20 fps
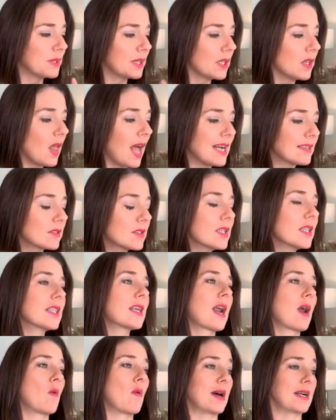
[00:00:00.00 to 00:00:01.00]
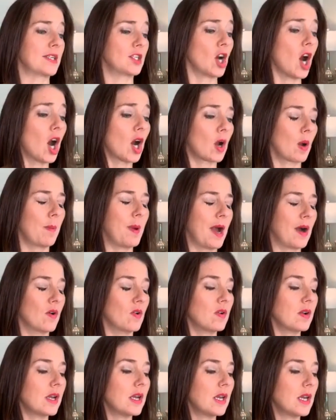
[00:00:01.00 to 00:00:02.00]
But the last thing that I want to talk
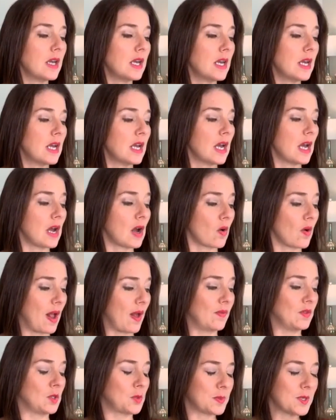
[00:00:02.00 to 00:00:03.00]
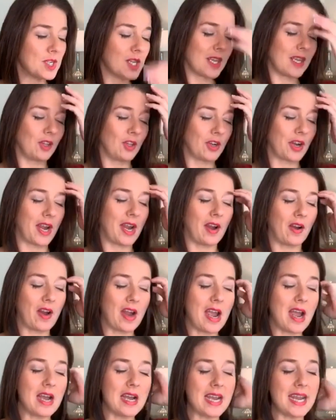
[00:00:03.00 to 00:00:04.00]
about around this particular
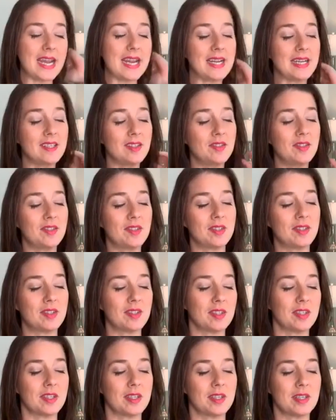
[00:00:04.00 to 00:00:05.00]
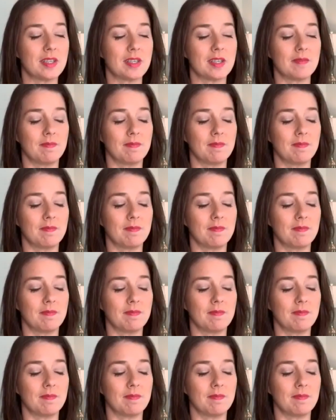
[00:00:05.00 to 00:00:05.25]
area is